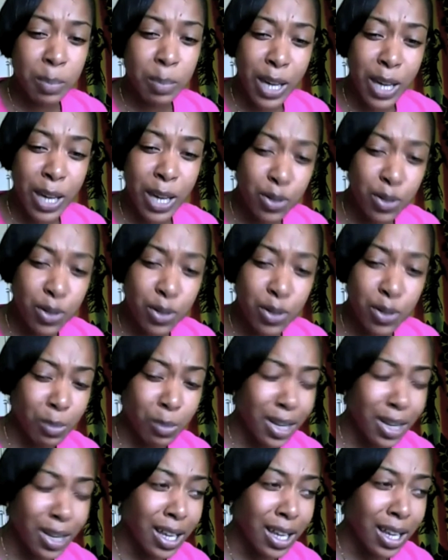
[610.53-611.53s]

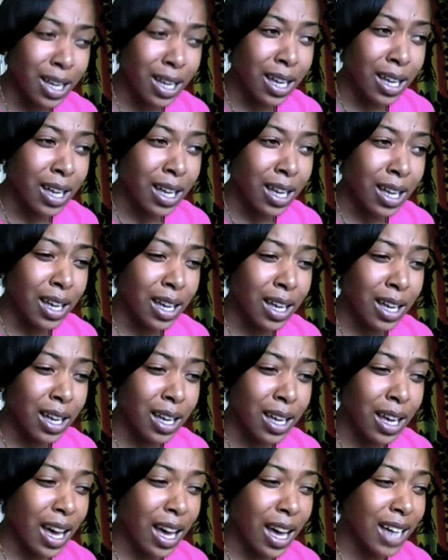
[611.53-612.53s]
bedroom,
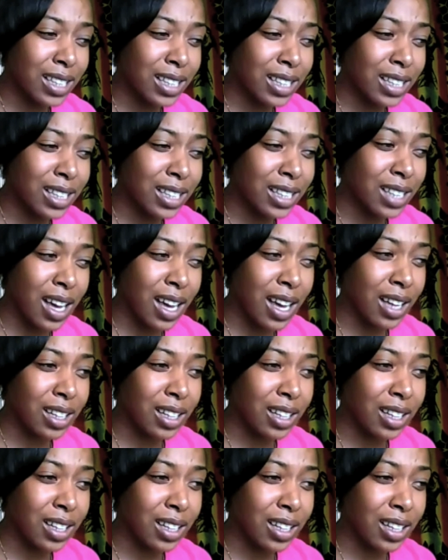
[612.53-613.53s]
and it's like,